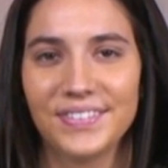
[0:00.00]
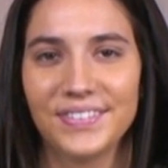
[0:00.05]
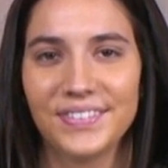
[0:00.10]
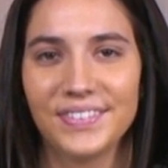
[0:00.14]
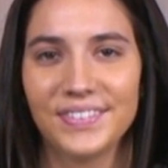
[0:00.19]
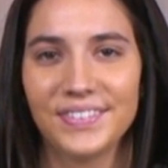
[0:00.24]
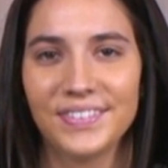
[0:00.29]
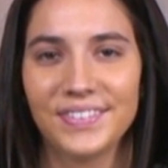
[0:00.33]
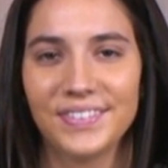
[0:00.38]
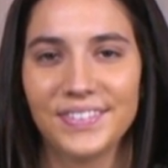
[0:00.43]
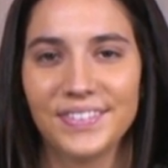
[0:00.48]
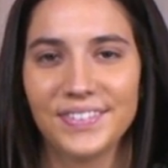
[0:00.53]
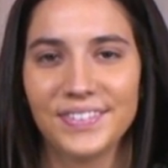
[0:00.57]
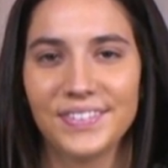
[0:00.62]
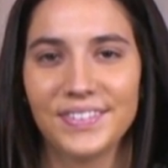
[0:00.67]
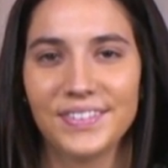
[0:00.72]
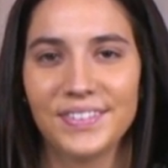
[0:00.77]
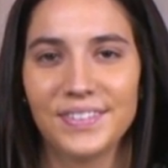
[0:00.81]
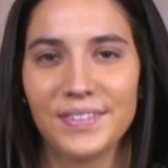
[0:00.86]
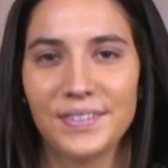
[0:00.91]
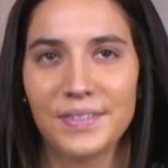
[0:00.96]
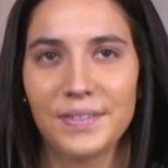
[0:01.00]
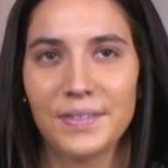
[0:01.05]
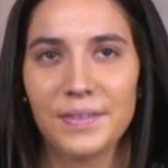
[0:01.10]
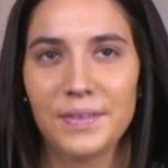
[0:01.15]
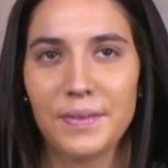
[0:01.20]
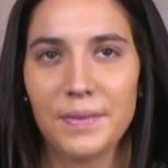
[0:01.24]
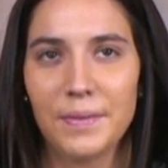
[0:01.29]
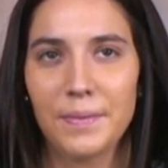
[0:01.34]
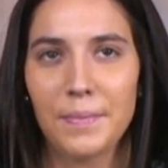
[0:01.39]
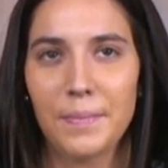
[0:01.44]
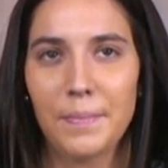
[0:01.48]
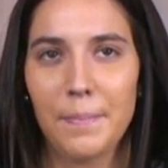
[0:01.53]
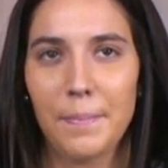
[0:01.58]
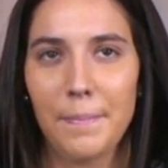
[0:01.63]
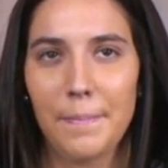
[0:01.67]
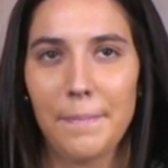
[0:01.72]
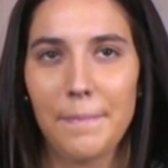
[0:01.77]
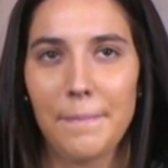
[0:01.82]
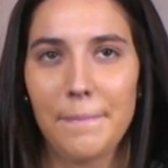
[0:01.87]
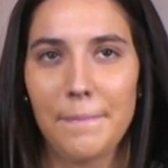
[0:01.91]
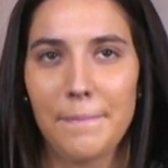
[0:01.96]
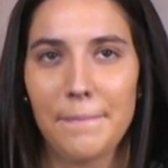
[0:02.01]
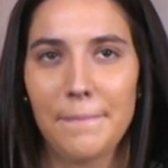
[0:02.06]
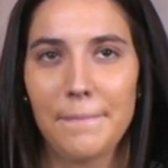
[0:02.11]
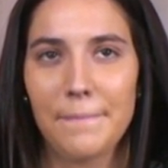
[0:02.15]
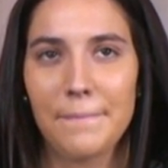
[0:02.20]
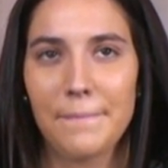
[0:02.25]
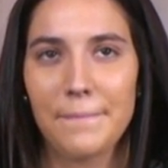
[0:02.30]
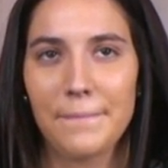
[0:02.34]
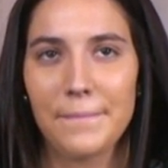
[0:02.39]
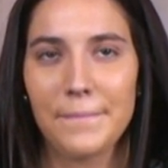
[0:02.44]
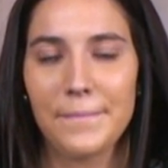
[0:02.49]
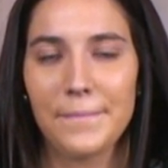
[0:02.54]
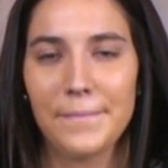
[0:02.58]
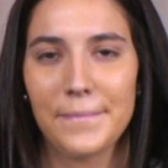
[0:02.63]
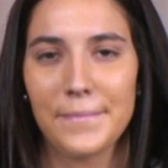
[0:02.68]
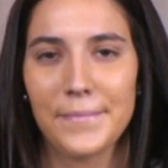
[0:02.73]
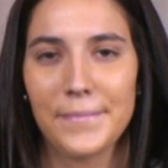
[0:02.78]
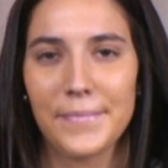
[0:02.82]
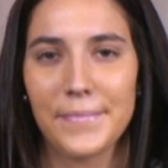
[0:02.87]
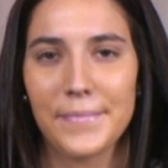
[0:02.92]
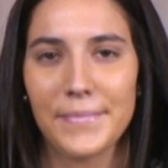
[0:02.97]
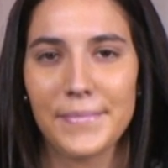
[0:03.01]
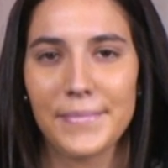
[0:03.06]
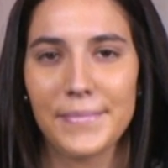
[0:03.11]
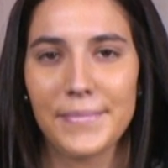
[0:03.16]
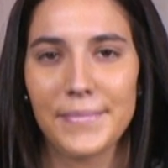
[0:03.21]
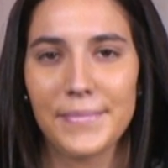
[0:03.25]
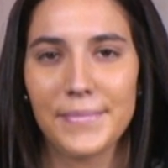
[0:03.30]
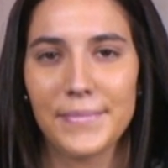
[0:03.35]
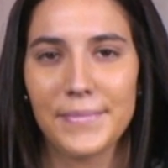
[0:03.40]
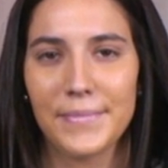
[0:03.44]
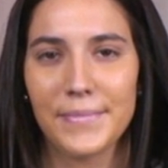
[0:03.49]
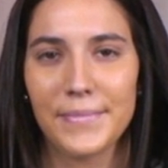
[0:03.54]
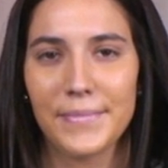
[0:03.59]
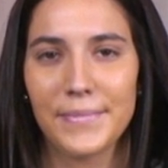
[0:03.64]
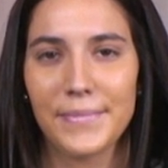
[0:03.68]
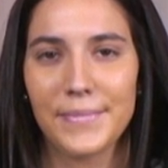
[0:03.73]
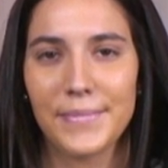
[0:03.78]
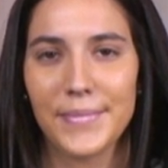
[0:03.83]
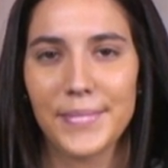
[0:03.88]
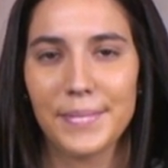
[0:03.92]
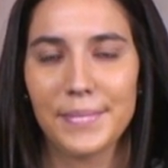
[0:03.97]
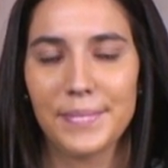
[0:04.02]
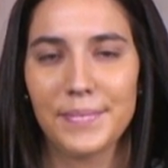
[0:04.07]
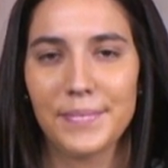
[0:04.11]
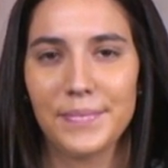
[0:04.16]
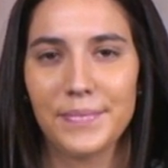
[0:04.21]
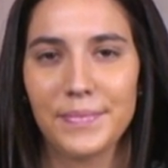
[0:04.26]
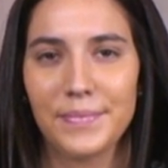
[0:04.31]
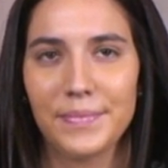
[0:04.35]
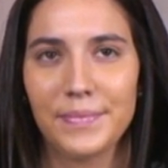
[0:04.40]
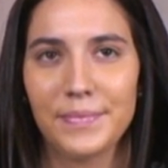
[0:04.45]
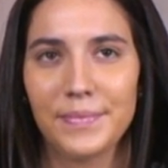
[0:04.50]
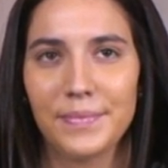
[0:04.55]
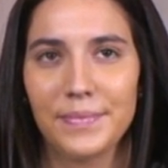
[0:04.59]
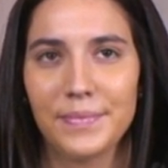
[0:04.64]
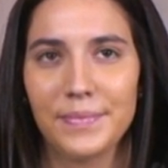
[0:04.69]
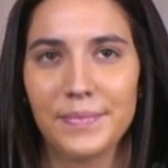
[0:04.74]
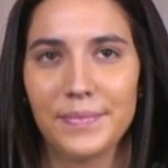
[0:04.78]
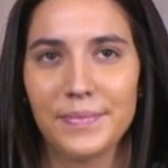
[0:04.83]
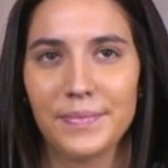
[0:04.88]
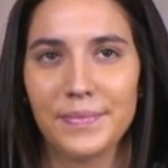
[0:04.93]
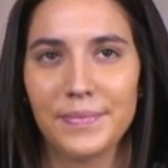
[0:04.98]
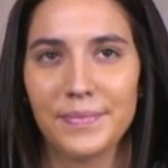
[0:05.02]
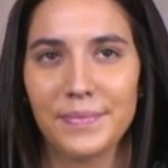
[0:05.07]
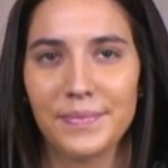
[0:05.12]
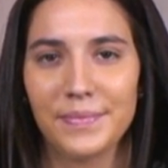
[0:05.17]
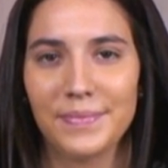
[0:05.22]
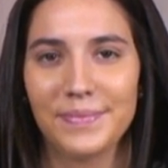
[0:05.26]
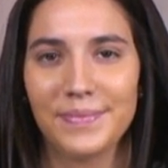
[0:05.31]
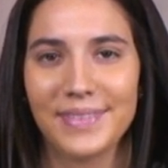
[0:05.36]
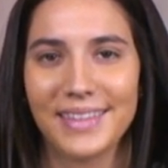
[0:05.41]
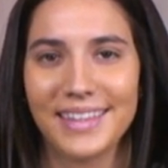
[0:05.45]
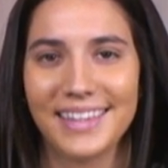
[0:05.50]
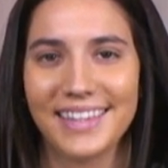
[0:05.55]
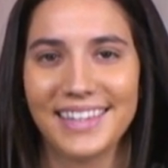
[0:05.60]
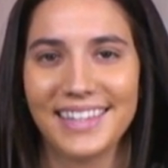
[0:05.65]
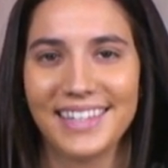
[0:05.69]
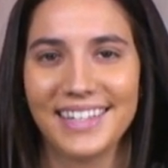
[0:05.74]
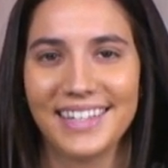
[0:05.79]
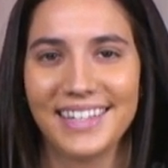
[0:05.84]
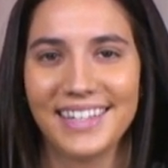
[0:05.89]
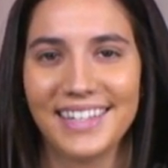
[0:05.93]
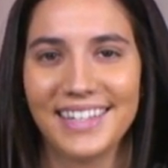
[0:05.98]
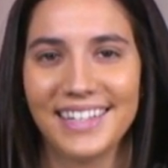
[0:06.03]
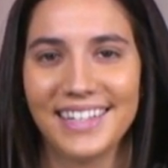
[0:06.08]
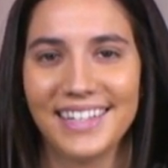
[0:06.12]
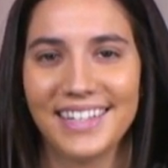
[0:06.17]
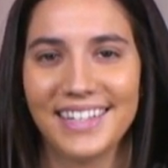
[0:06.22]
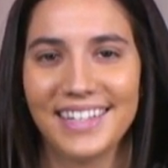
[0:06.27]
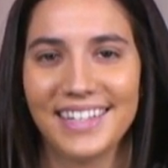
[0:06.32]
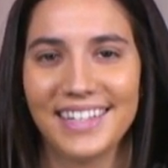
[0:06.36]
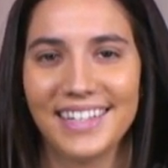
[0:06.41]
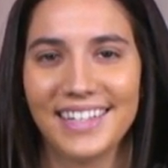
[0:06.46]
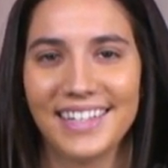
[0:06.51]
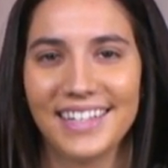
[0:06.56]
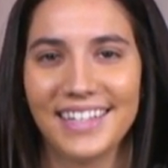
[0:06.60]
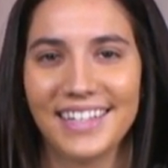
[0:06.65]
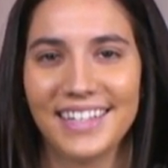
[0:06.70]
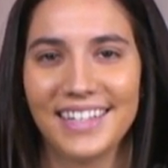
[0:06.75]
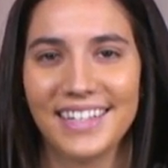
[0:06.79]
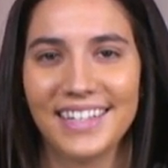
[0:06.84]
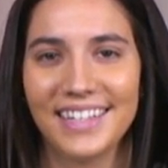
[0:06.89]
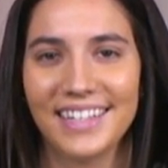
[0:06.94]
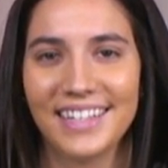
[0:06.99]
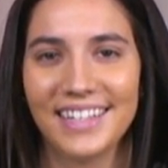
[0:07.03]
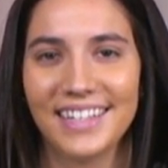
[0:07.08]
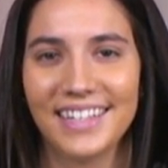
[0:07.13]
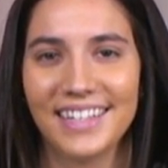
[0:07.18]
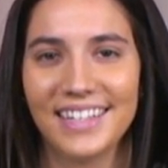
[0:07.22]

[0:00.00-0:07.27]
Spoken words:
No words are spoken by the person on screen.